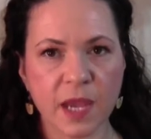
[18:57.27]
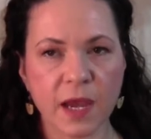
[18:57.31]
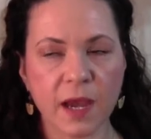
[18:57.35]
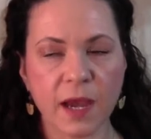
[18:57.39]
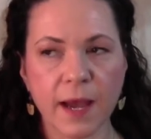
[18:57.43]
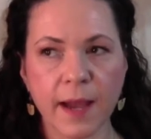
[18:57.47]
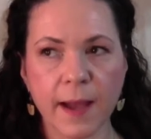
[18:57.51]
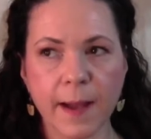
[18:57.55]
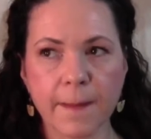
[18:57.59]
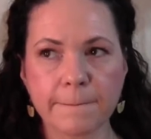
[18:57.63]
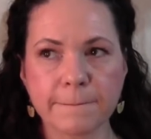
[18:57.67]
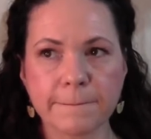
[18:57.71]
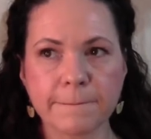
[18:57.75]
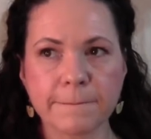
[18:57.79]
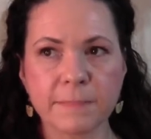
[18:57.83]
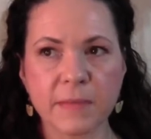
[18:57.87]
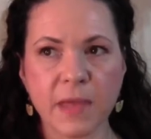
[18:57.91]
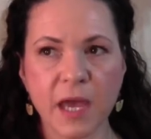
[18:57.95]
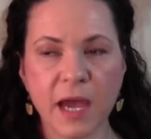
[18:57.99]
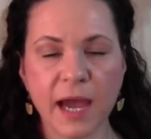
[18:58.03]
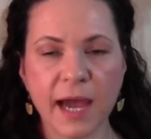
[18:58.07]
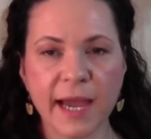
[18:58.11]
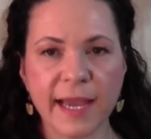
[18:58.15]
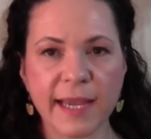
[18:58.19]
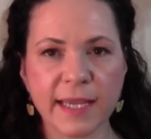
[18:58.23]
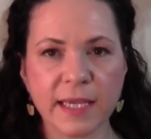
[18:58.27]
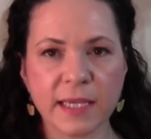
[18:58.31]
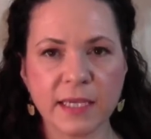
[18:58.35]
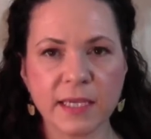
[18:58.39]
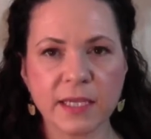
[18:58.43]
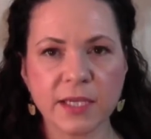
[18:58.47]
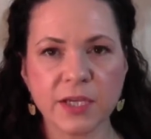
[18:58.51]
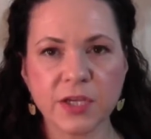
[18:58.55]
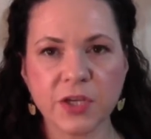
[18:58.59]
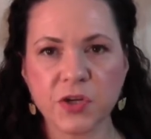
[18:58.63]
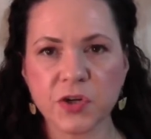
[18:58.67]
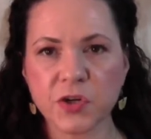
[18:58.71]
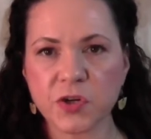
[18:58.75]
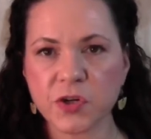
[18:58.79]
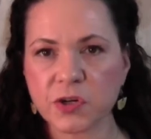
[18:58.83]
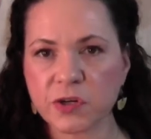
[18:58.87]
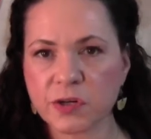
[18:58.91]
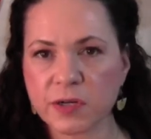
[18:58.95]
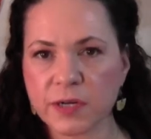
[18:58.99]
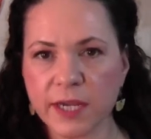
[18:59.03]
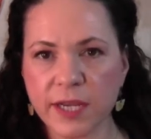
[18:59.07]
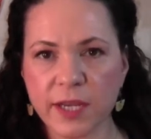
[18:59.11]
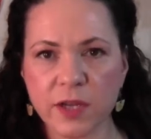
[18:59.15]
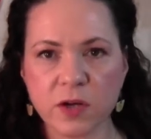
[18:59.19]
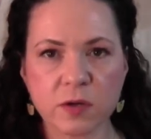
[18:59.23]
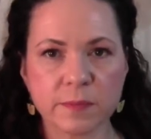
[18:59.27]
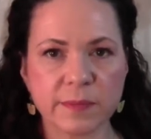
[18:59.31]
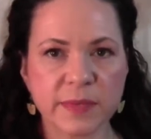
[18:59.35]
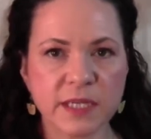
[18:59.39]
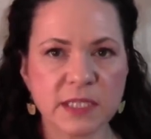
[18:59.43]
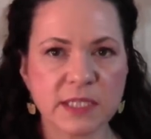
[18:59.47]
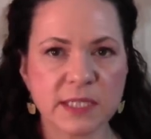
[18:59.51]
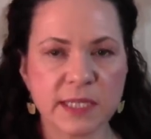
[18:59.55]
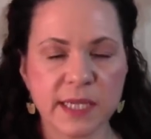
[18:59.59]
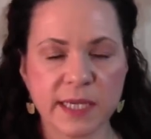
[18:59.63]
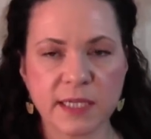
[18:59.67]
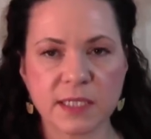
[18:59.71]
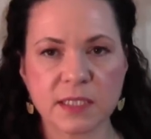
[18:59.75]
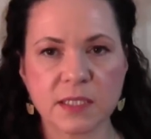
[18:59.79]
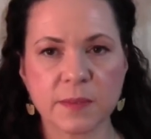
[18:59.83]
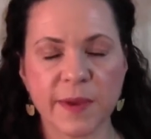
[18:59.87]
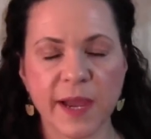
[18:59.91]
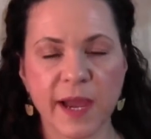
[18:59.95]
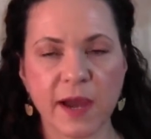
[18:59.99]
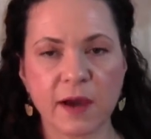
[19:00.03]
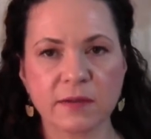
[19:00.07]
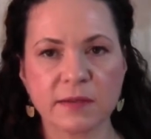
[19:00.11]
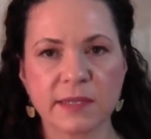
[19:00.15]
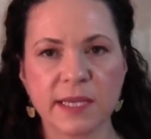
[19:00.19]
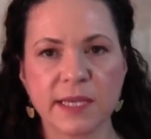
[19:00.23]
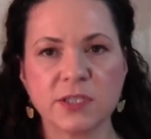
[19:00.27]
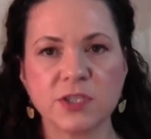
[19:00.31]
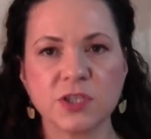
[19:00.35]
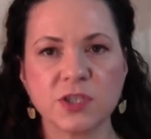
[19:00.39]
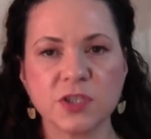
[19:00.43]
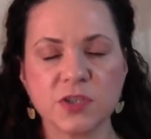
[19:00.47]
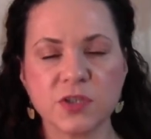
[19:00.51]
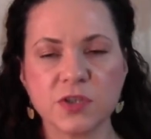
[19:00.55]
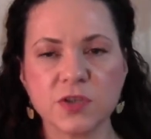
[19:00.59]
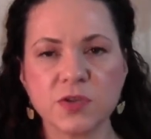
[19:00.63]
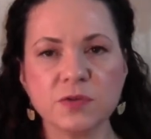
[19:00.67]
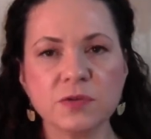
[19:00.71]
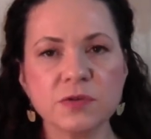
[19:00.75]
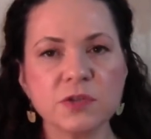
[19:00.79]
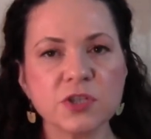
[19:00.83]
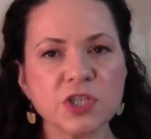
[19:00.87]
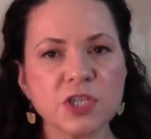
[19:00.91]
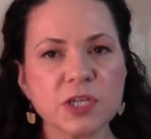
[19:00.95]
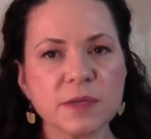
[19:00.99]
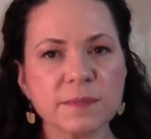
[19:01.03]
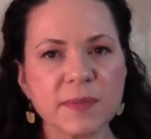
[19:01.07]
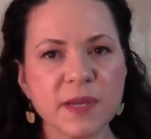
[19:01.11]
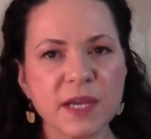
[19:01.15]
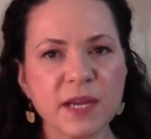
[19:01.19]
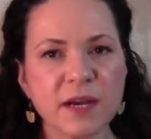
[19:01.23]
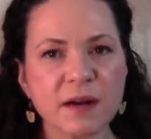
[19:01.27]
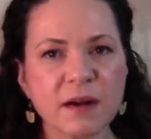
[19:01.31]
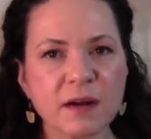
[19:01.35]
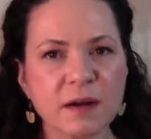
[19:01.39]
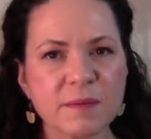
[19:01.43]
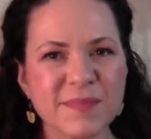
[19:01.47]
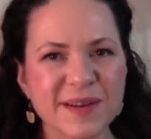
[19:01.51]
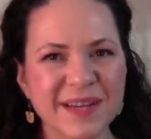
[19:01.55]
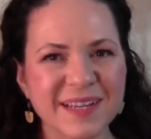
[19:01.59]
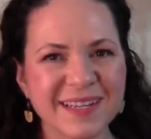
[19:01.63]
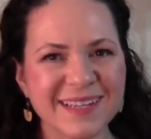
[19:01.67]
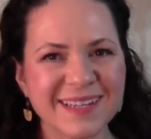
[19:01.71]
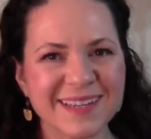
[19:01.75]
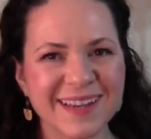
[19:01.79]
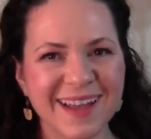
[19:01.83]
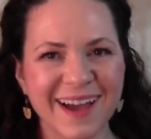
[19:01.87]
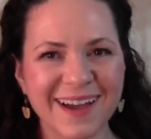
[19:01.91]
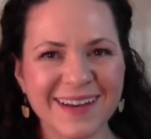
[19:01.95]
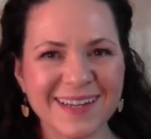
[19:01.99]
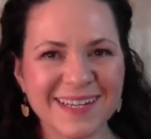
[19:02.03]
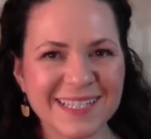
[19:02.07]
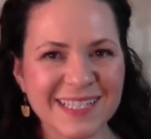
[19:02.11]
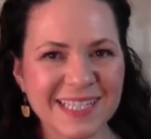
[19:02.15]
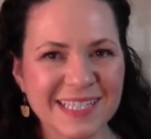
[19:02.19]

I hear hit or miss things about. They do ship here, but not